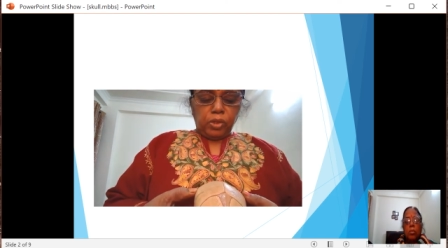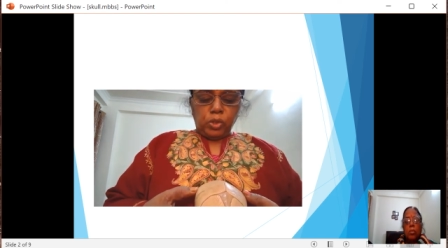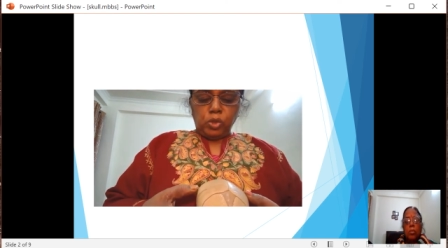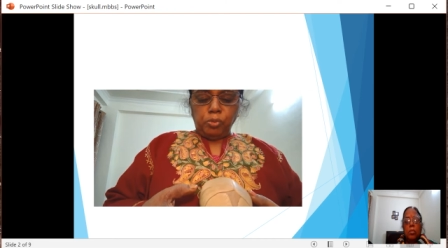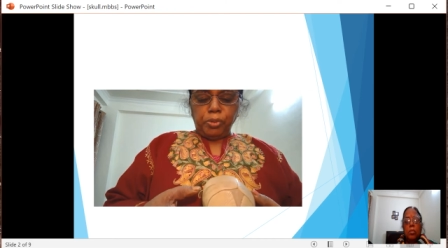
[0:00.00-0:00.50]

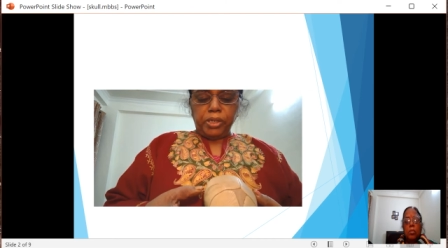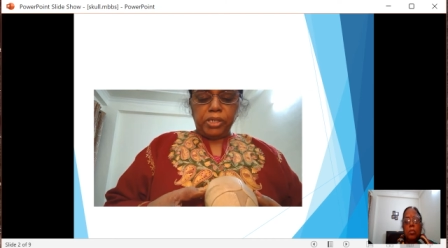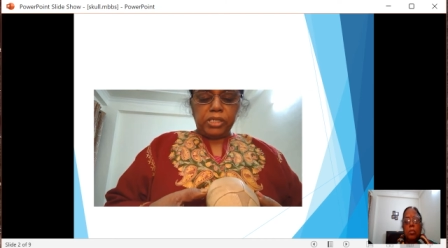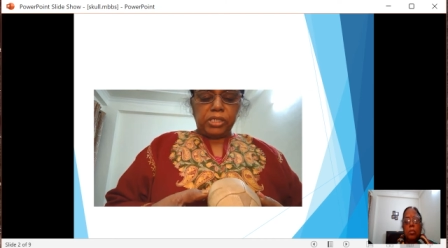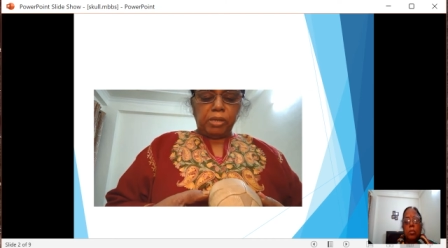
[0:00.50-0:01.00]
super
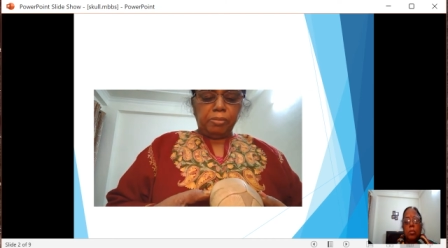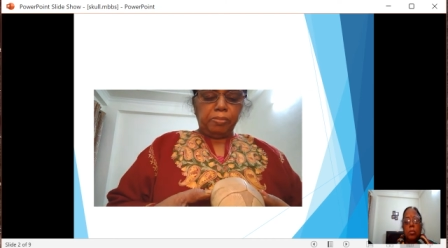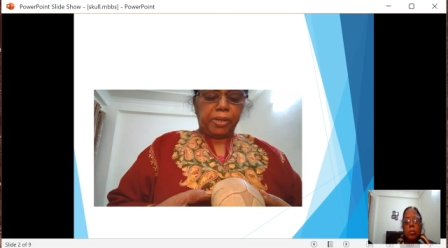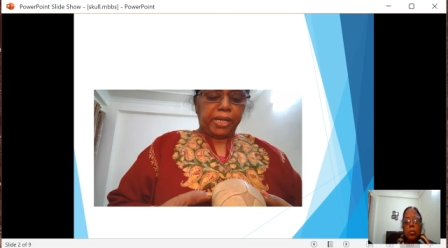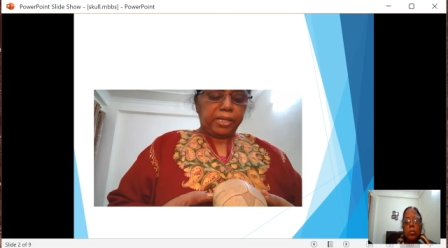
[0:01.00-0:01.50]

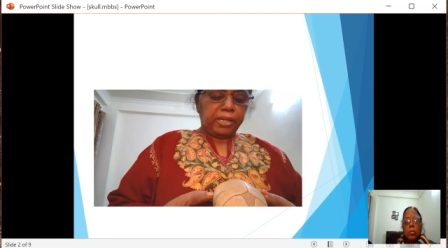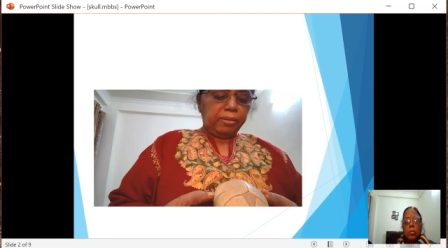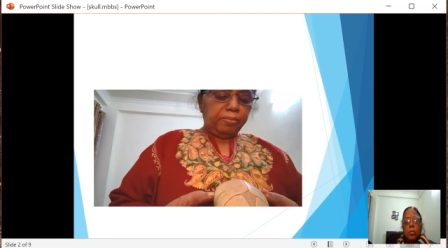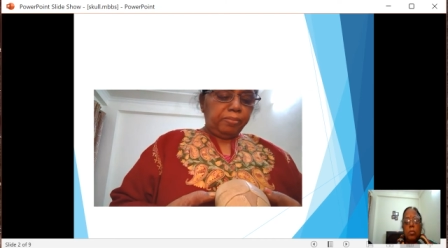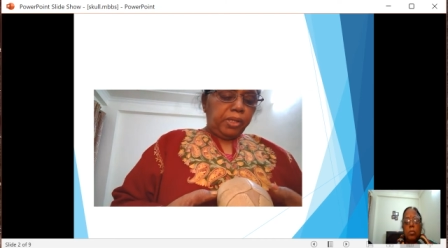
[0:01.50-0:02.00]
subparietal,